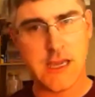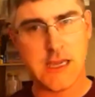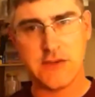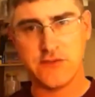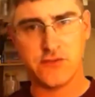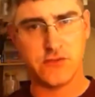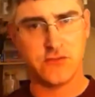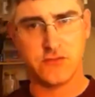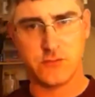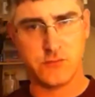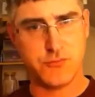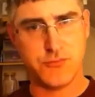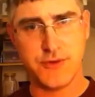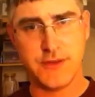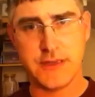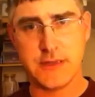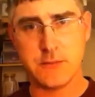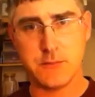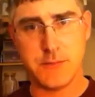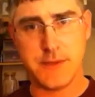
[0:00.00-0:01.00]
He's done some
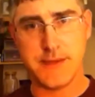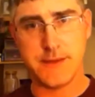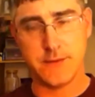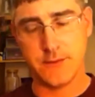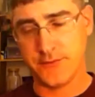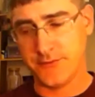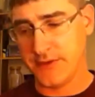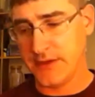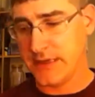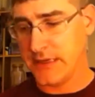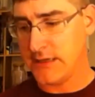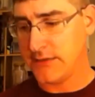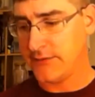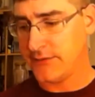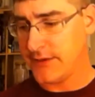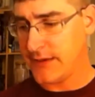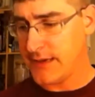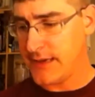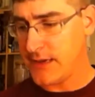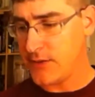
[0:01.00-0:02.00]
brilliant build.
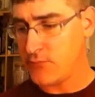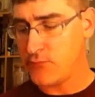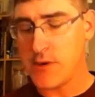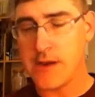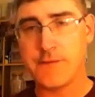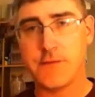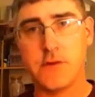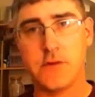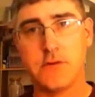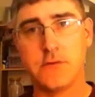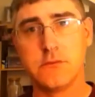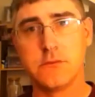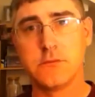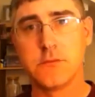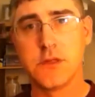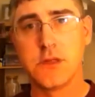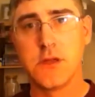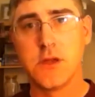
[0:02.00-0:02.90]
He's a Revell